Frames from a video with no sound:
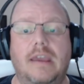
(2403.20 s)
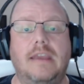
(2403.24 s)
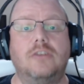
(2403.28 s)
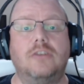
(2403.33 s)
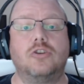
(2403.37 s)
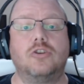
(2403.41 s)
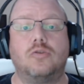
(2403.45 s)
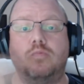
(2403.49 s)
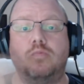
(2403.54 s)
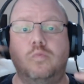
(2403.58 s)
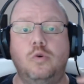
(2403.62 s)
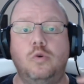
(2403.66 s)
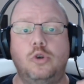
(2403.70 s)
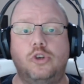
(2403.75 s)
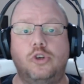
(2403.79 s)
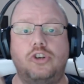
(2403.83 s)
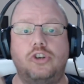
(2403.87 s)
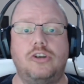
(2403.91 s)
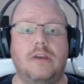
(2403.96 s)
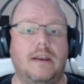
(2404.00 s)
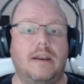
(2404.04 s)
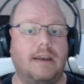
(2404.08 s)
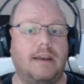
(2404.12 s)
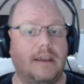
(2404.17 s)
just
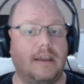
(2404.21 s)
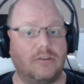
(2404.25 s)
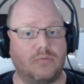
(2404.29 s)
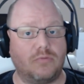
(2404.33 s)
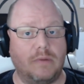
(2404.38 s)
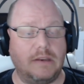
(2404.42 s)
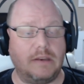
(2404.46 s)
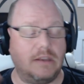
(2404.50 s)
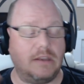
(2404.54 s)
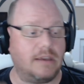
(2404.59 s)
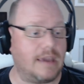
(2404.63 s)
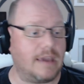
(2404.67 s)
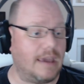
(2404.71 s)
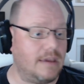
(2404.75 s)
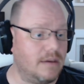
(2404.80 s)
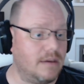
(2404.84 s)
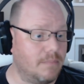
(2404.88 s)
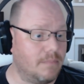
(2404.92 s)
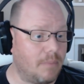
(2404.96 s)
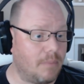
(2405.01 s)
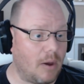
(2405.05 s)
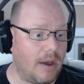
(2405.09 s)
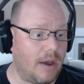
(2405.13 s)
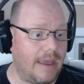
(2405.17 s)
whoosh, and that's when you get your
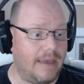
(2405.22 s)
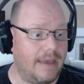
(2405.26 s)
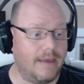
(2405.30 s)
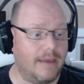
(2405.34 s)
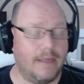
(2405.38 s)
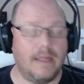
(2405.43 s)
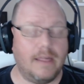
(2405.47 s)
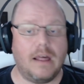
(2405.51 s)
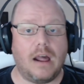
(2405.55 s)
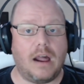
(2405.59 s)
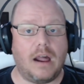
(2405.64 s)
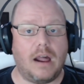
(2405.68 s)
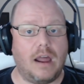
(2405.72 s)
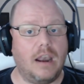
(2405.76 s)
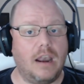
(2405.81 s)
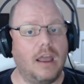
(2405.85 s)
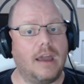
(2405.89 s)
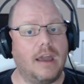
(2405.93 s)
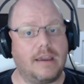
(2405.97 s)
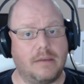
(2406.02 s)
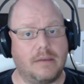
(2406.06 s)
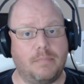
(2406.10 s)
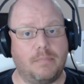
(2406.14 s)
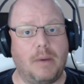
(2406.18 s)
bite. I
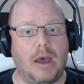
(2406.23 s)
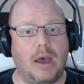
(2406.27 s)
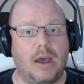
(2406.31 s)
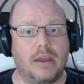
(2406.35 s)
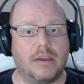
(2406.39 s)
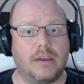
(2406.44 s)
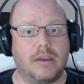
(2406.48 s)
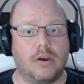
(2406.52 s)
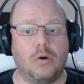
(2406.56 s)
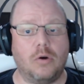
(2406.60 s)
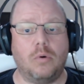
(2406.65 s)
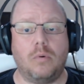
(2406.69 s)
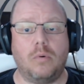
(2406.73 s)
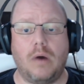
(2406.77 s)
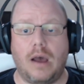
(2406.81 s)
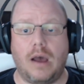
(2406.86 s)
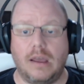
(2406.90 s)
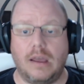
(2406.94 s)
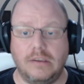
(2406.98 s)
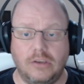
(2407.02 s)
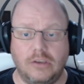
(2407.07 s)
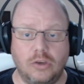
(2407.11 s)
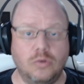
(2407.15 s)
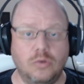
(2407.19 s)
like particle. I
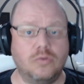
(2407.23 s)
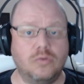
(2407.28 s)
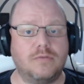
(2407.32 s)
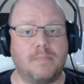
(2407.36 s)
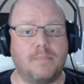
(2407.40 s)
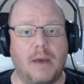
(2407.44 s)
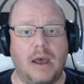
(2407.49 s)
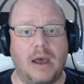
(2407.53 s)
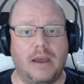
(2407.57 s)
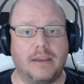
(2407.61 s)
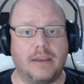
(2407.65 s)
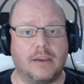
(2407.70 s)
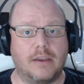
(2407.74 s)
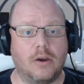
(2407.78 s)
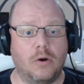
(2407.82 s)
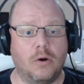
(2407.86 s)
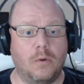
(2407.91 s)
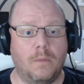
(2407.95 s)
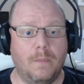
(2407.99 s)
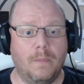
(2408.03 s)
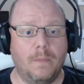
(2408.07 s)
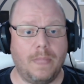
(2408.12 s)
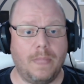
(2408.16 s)
use particle.